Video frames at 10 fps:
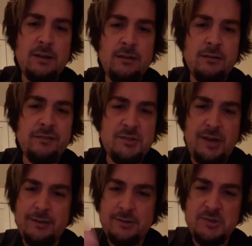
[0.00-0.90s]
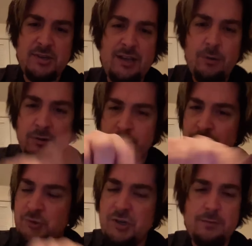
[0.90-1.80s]
And if it's not this account with a
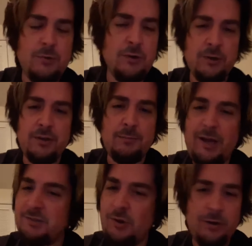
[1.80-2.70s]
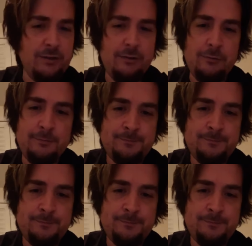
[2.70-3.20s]
blue check mark, I'm not talking to you.